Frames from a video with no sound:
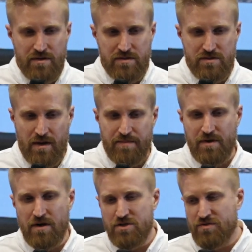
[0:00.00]

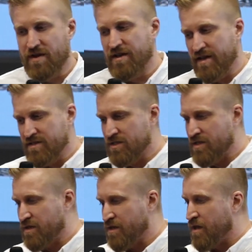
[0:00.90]
top-notch
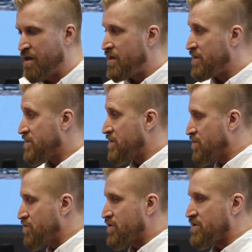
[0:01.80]
financing
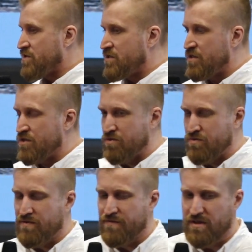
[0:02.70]
institutions to
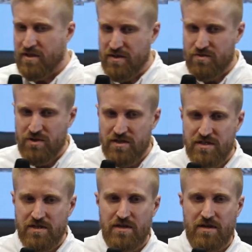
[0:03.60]
different
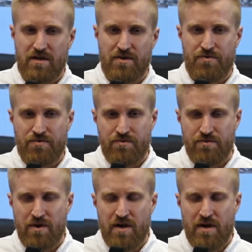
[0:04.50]
countries, through